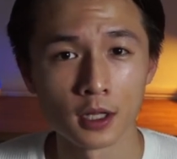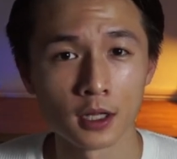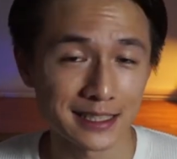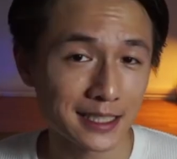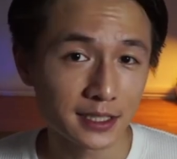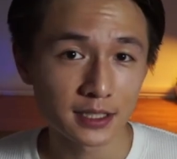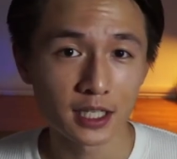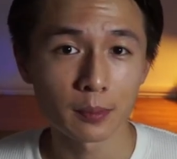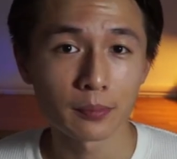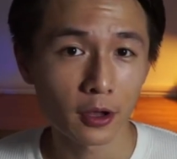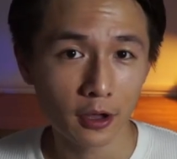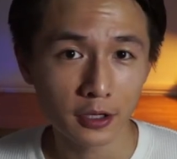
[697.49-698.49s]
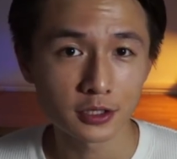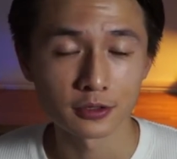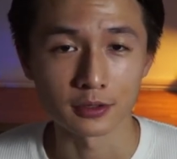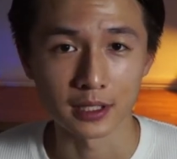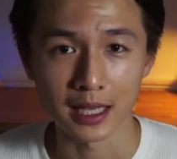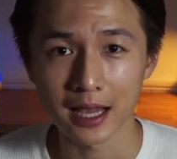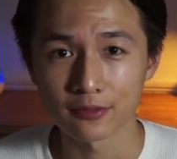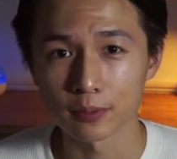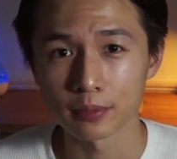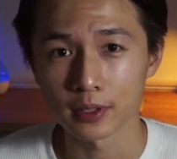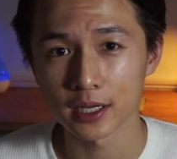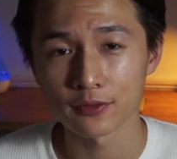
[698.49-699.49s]
This year, personally, I've
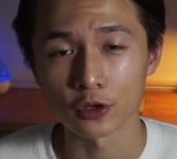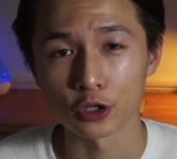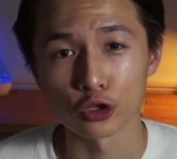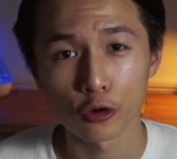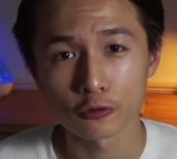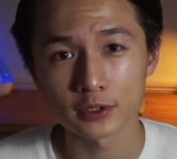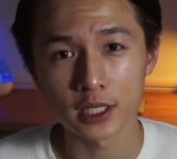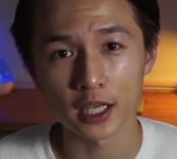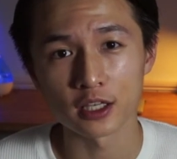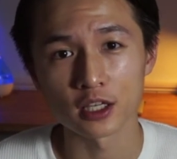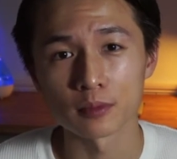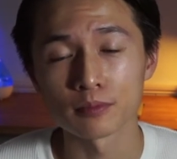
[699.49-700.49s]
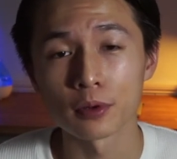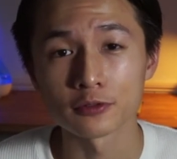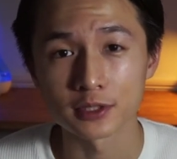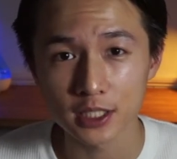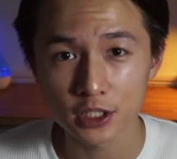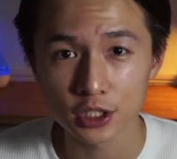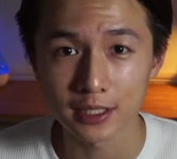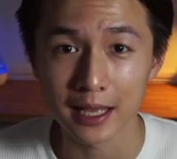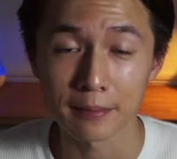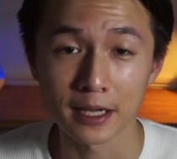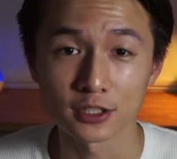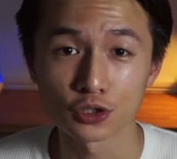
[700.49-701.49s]
applied for a note-taker position at
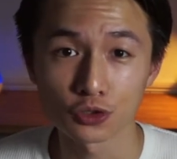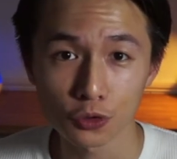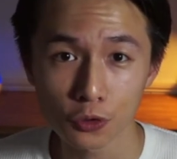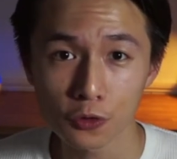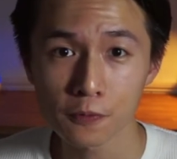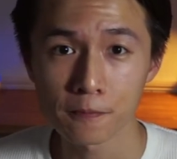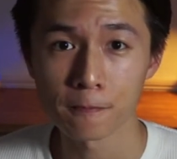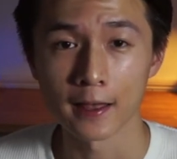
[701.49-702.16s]
my school